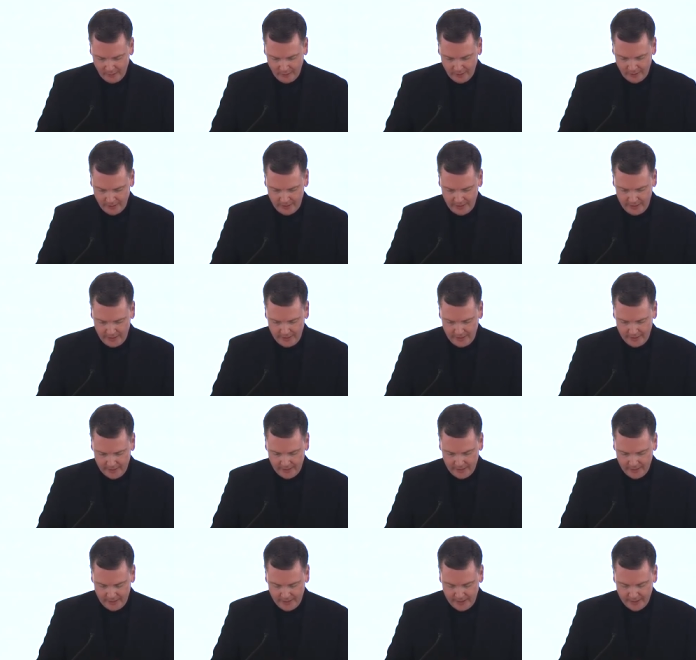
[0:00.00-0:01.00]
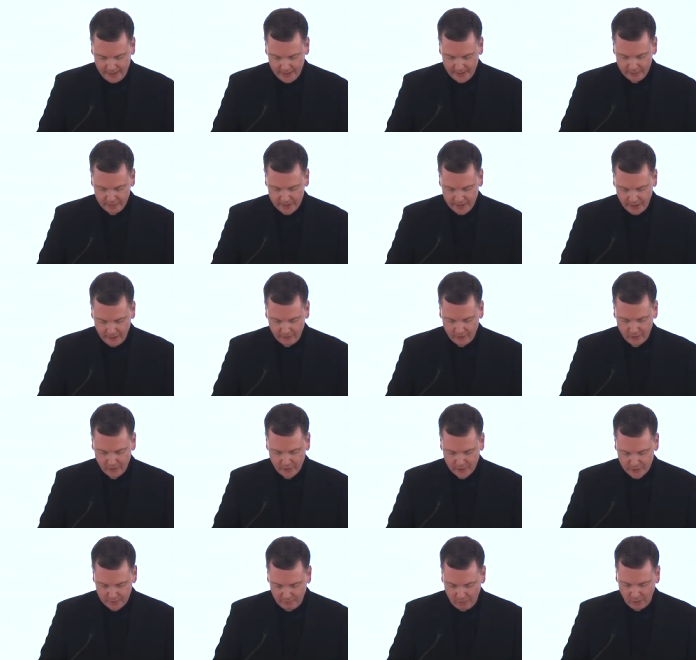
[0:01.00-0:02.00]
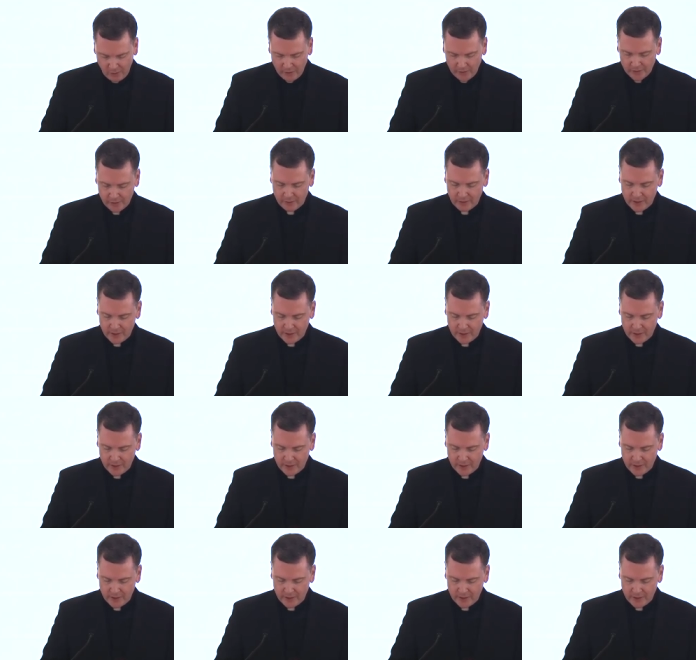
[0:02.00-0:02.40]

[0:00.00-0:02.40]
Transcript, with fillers: where he dedicated himself to exploring